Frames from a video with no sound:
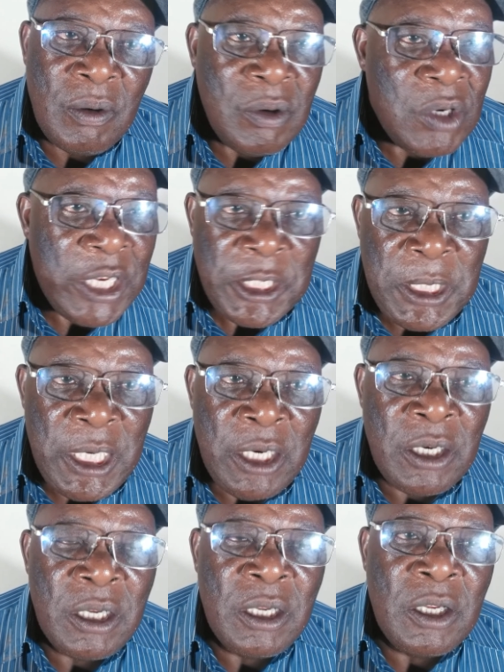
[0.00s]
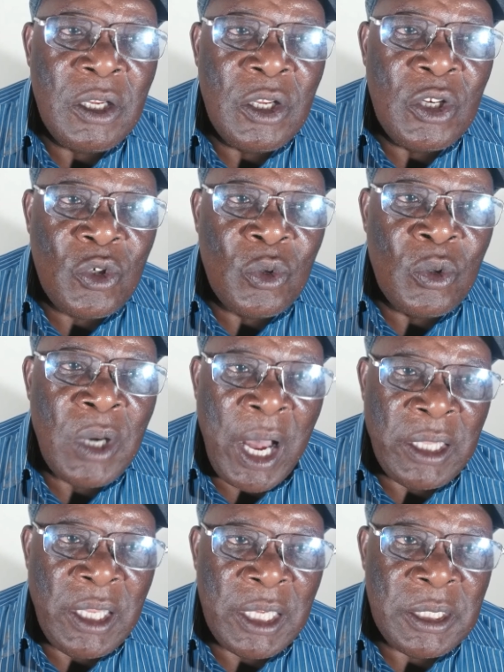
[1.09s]
listening to
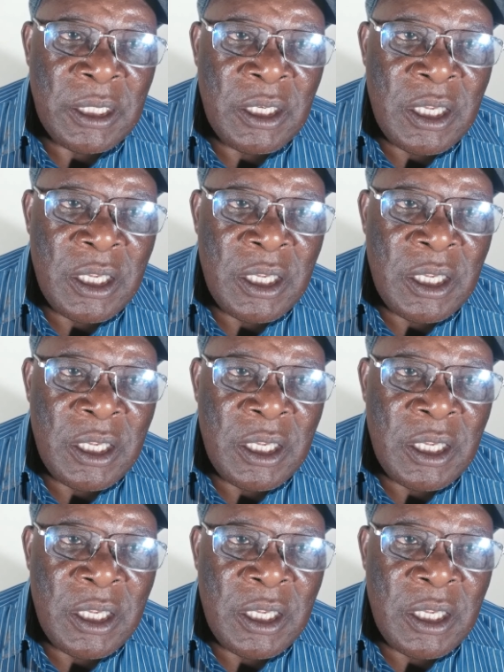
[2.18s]
others.